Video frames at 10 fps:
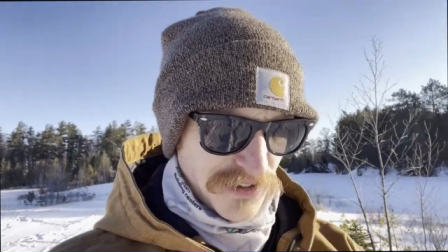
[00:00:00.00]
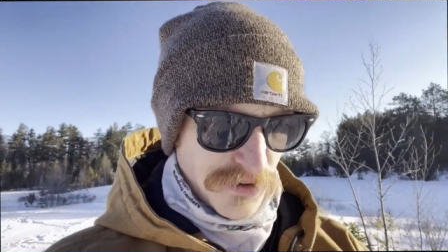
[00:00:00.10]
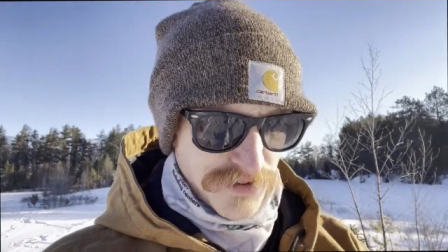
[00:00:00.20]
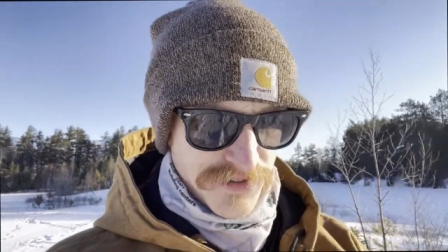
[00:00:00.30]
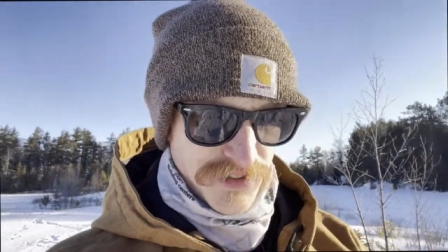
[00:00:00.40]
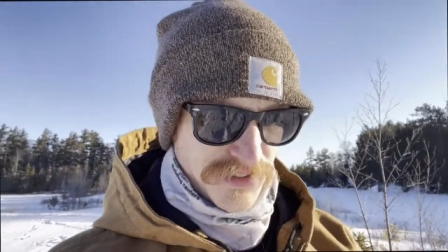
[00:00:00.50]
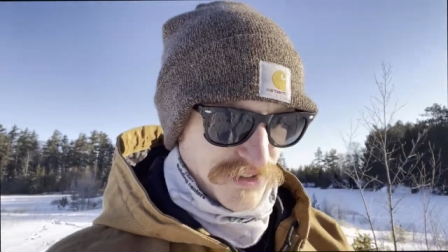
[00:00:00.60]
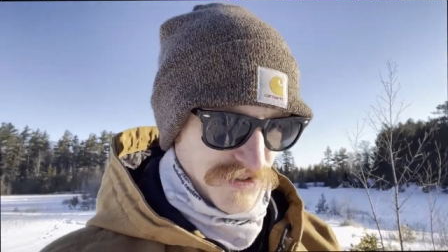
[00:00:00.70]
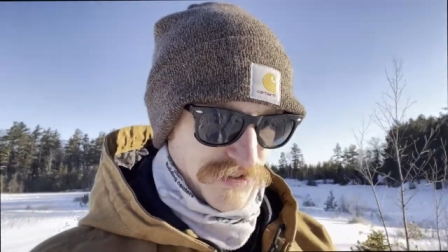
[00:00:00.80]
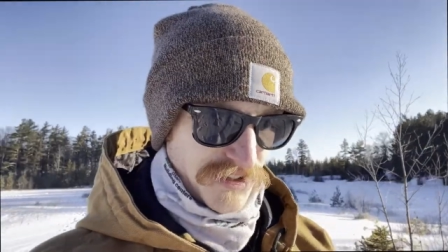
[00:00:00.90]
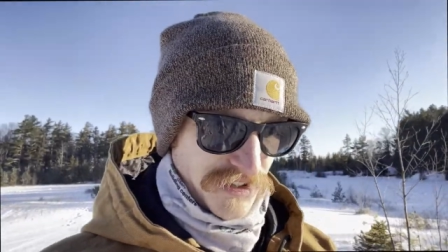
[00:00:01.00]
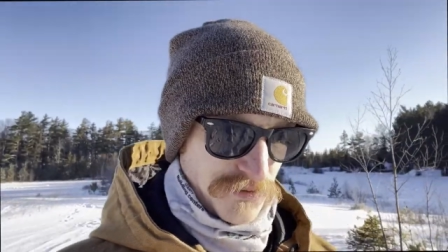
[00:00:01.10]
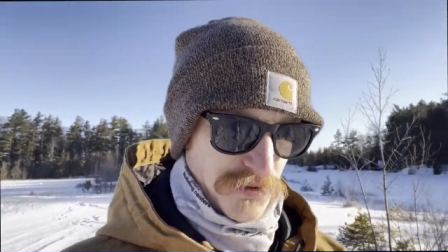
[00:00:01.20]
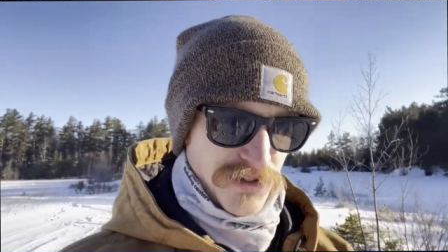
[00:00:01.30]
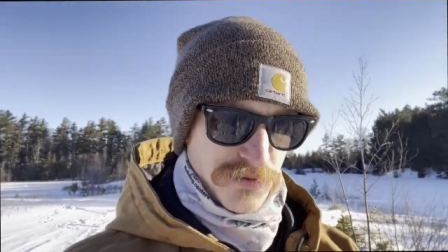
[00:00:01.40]
don't know. There's a there's a ton.
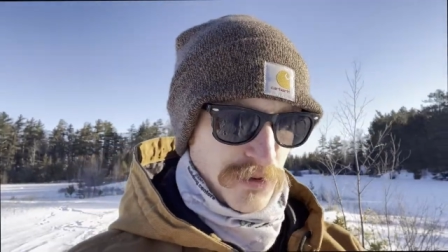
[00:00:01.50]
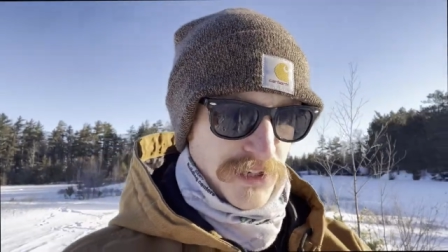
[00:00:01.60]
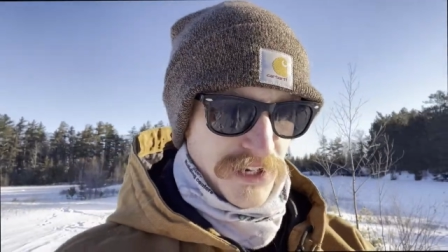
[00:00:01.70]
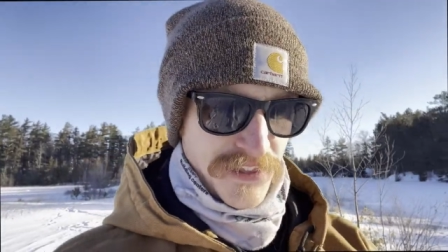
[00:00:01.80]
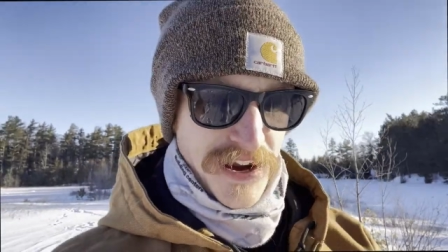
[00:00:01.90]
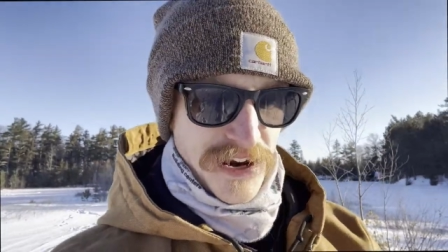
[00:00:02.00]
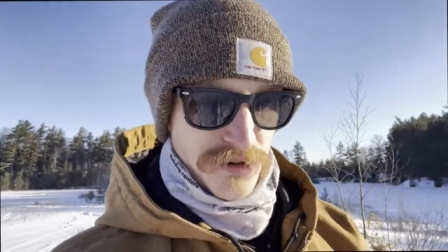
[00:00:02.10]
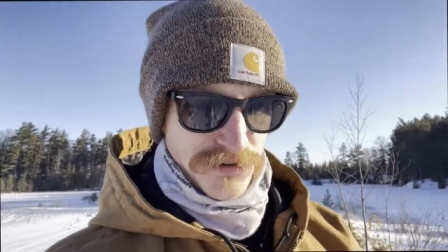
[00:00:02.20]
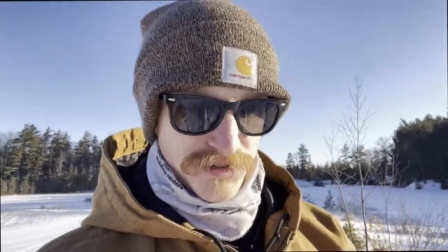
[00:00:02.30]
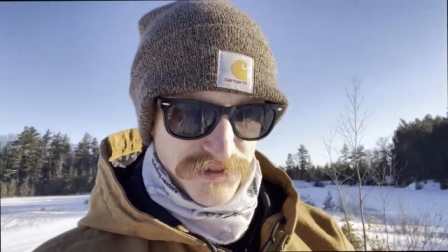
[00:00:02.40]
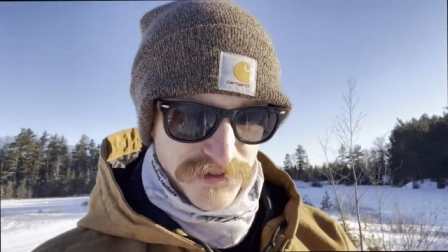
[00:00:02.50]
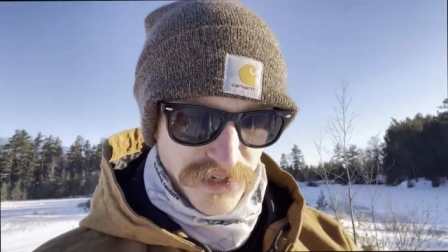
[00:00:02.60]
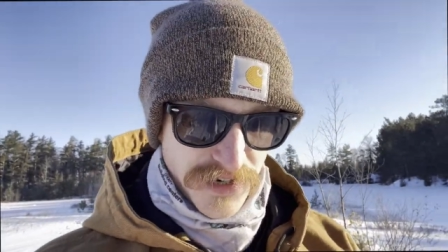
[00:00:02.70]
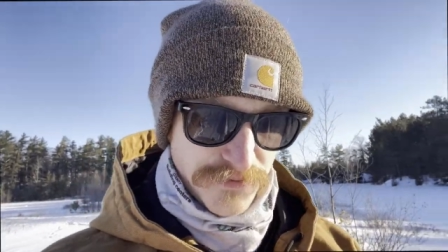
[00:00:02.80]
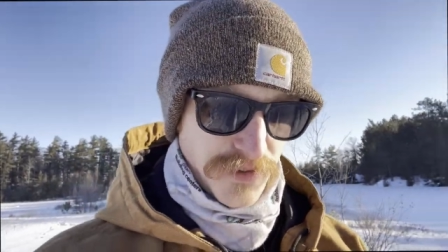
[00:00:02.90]
We're just working on the house and
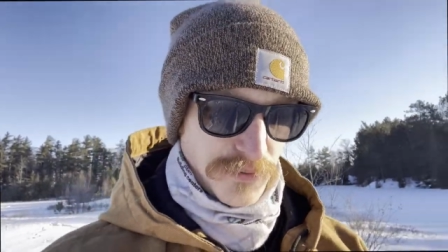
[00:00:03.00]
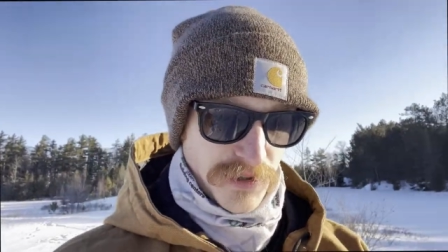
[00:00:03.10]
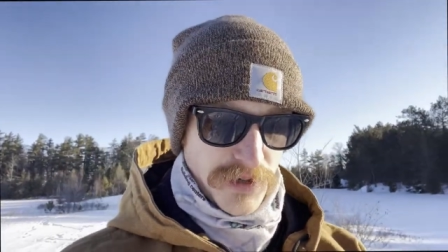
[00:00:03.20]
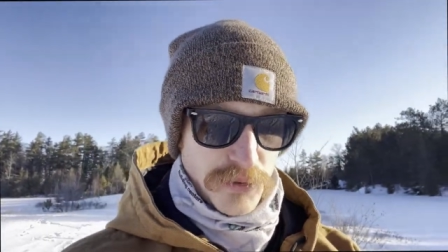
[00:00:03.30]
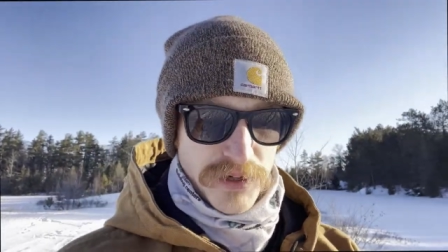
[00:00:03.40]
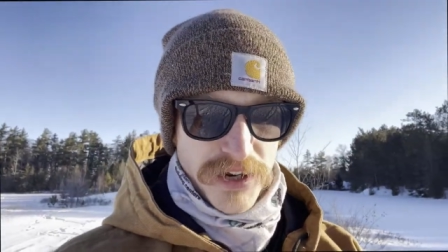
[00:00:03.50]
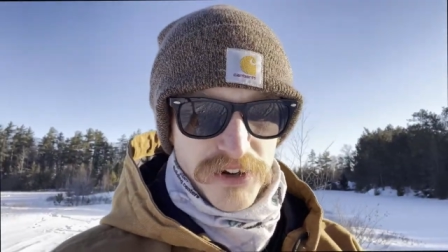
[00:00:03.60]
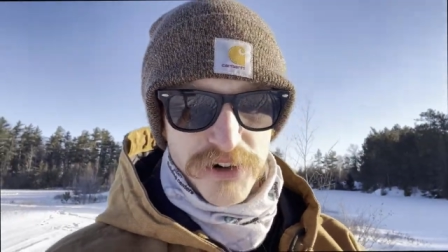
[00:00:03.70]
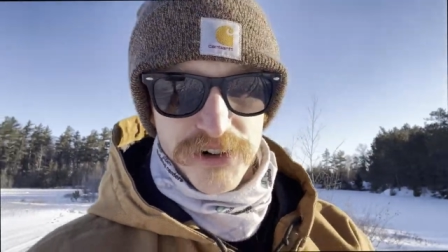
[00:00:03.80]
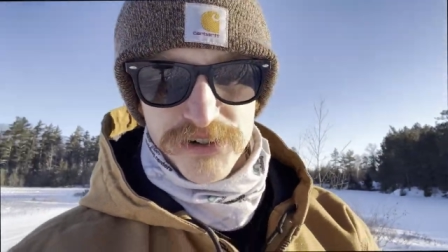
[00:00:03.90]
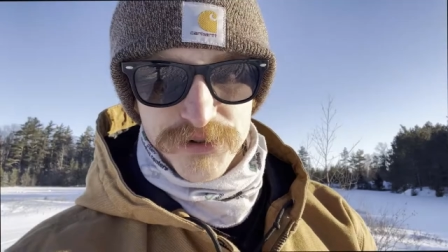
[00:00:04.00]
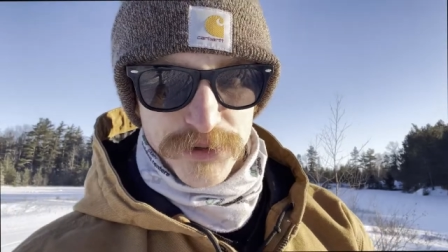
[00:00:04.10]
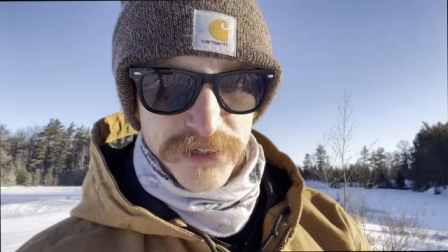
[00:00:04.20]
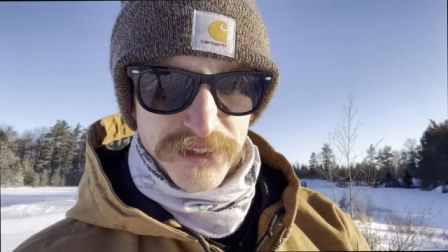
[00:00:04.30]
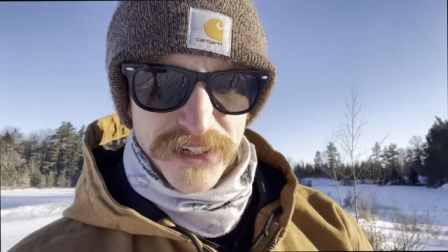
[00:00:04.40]
stuff, and we're gonna work on our
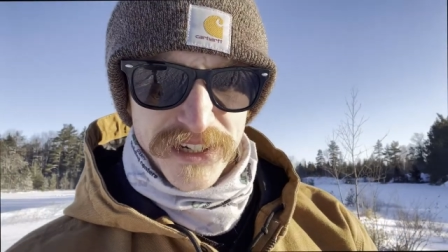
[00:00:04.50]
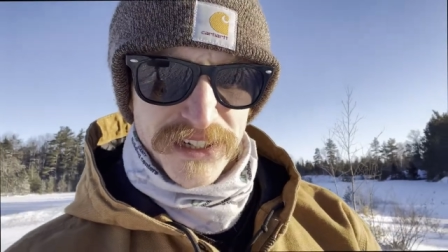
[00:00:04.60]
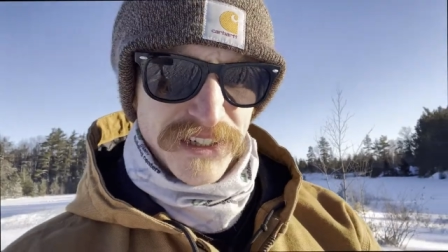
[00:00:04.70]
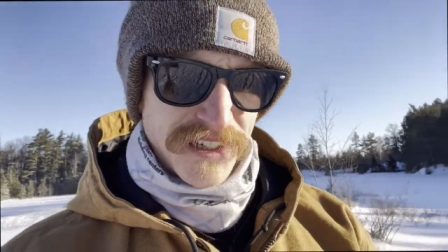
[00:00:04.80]
nursery today.